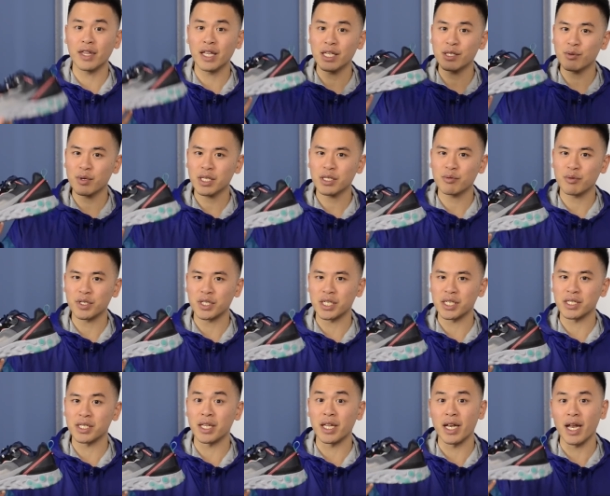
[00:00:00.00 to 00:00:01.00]
these ones, which
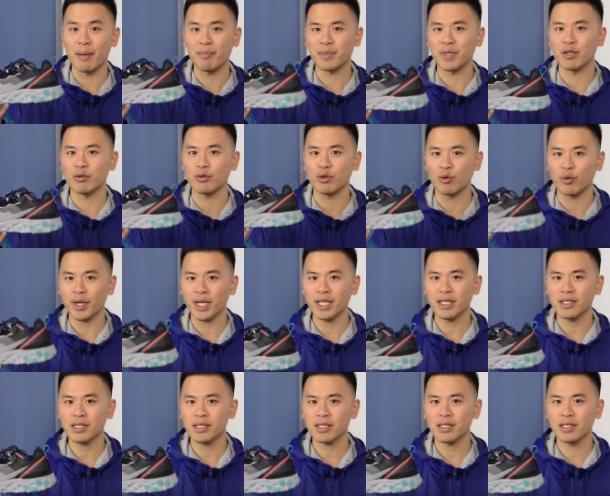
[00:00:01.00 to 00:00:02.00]
is the Neptune
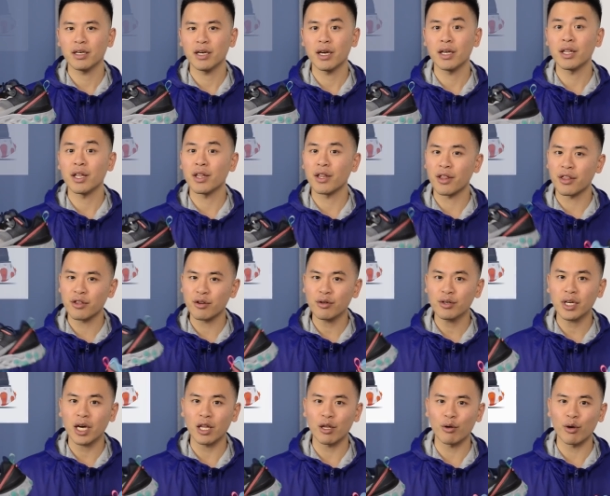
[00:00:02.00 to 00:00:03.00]
Greens, and then the third
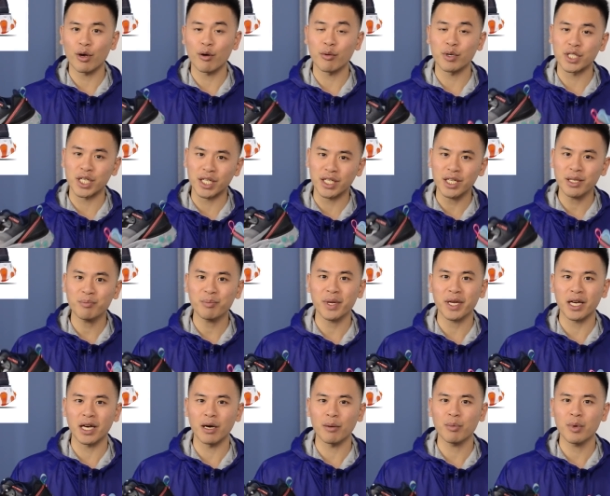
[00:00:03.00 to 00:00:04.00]
colorway, which I didn't
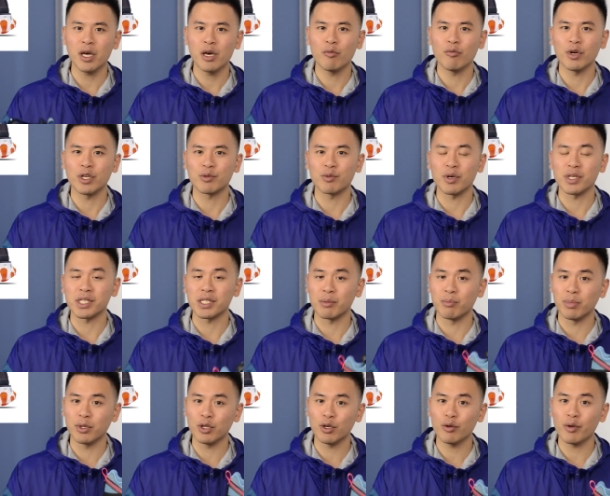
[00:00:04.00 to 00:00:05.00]
pick up, which was the
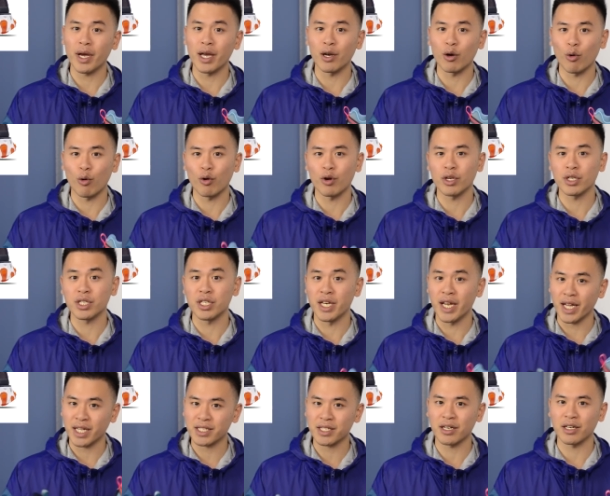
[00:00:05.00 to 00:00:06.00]
blue and orange
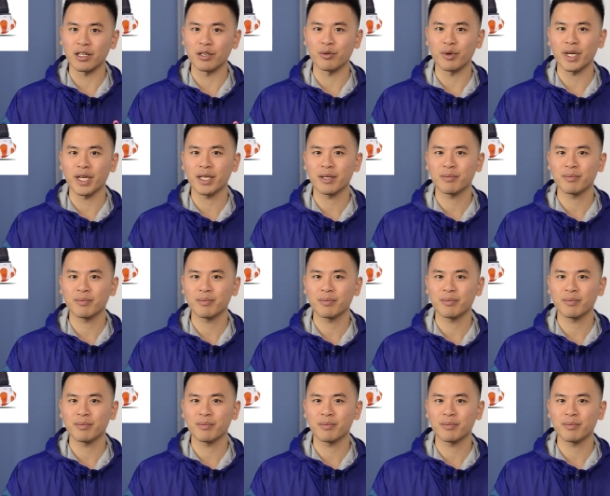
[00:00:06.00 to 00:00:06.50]
Knicks colorway.